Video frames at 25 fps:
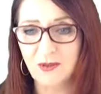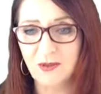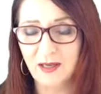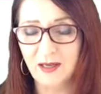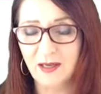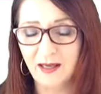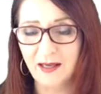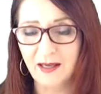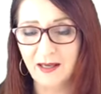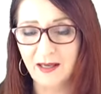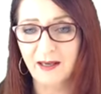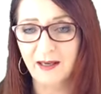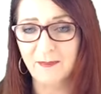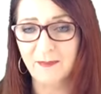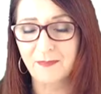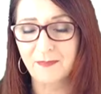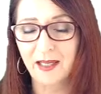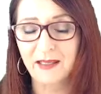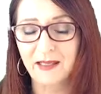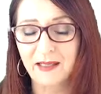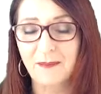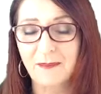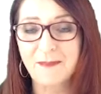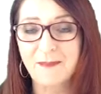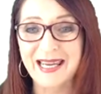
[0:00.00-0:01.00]
an
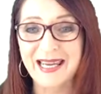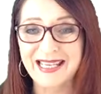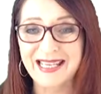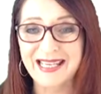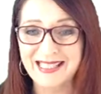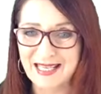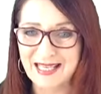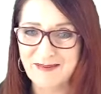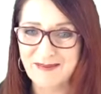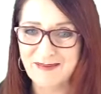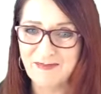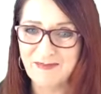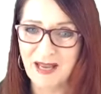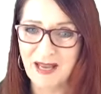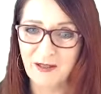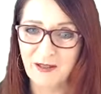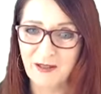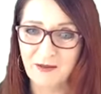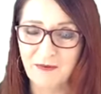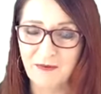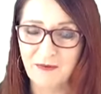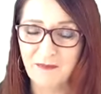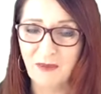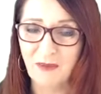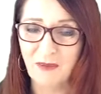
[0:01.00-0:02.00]
amazing amount of
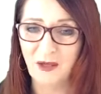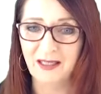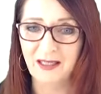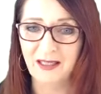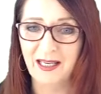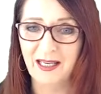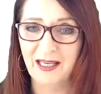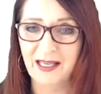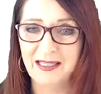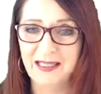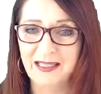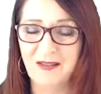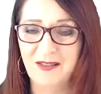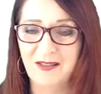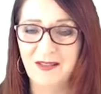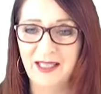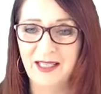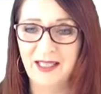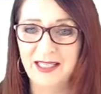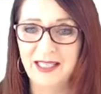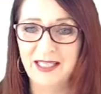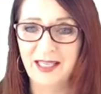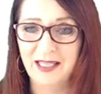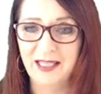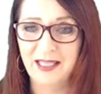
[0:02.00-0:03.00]
podcasts on
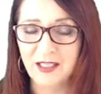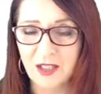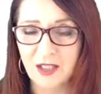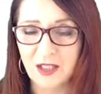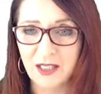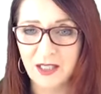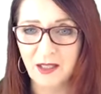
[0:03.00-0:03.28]
ADHD.